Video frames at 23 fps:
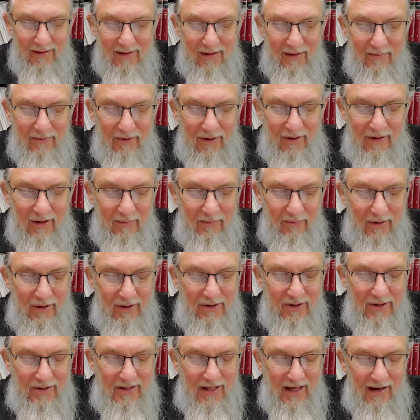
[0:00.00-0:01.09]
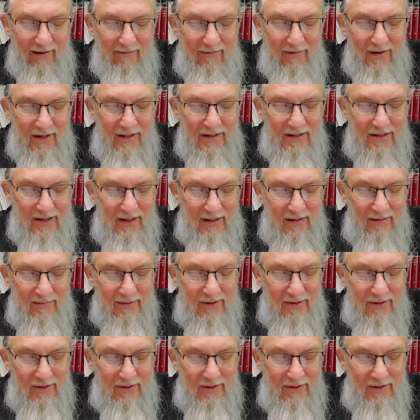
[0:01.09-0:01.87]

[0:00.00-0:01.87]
The broker purchased every single